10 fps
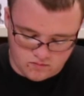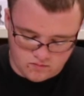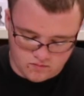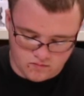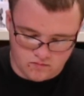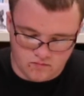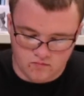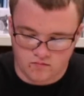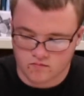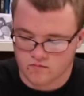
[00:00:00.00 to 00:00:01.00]

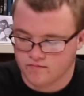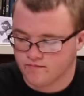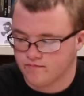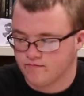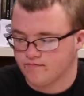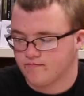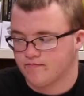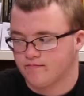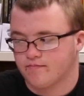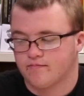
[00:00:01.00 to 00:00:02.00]

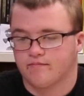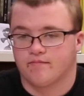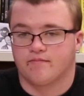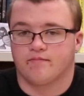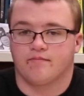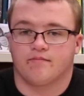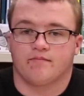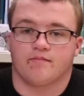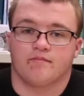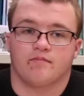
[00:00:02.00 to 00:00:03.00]

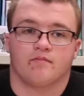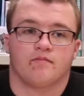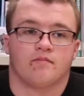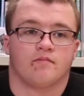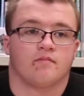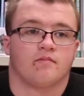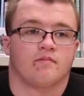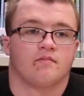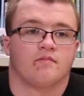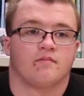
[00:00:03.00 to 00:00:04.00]

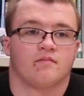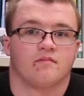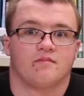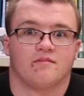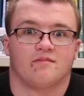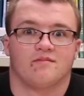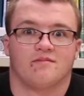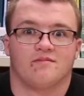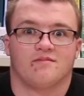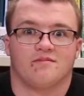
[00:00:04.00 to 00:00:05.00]

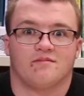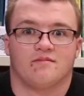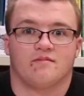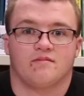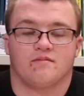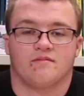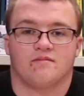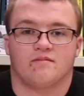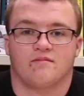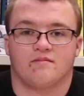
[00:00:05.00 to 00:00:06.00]

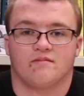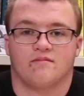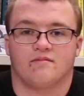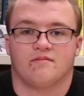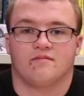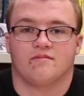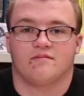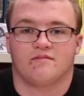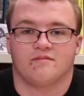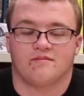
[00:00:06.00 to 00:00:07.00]

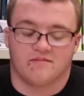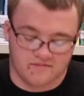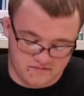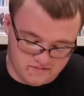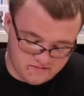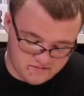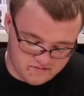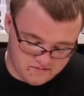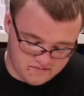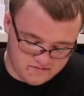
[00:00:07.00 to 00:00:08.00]
(not speaking)